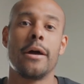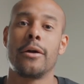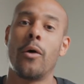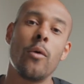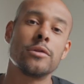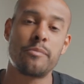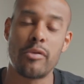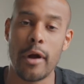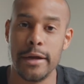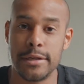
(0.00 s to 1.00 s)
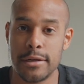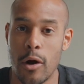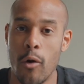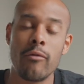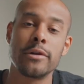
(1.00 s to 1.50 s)
gold's price
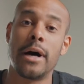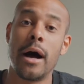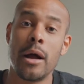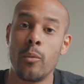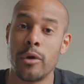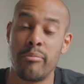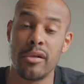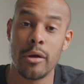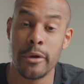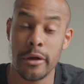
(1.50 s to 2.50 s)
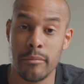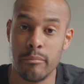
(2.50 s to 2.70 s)
over time would have plummeted.